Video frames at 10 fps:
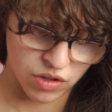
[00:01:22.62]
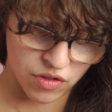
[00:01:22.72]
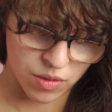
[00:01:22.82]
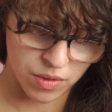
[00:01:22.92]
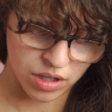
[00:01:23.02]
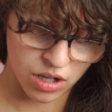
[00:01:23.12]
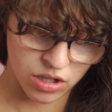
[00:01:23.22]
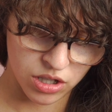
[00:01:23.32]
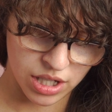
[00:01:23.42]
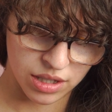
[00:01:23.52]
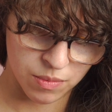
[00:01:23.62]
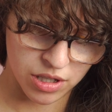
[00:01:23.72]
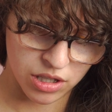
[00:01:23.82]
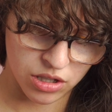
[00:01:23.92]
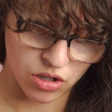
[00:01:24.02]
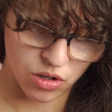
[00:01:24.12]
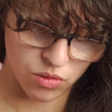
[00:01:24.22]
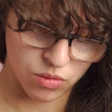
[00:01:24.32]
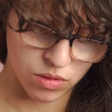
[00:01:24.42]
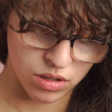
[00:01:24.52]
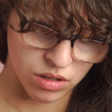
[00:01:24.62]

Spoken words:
from the Konjac Sponge Co.